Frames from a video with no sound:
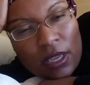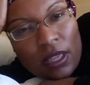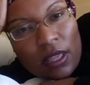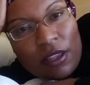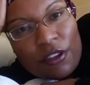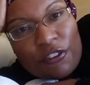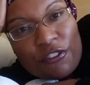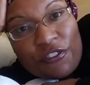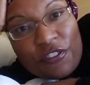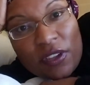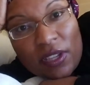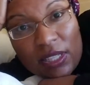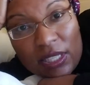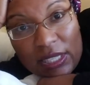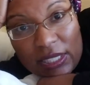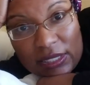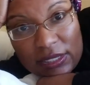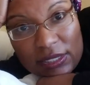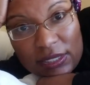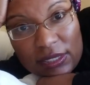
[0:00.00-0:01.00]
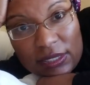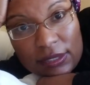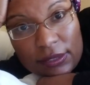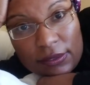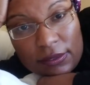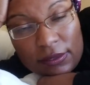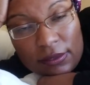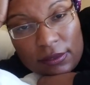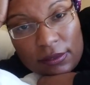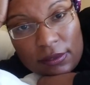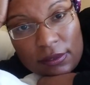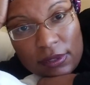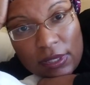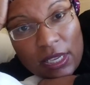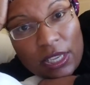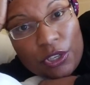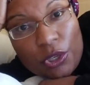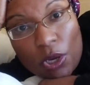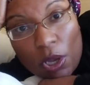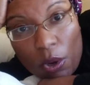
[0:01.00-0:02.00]
Feel it
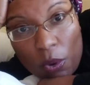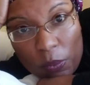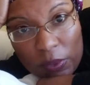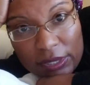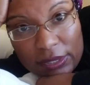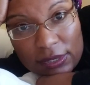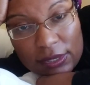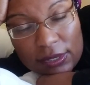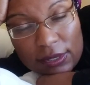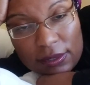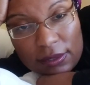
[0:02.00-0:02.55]
and know it.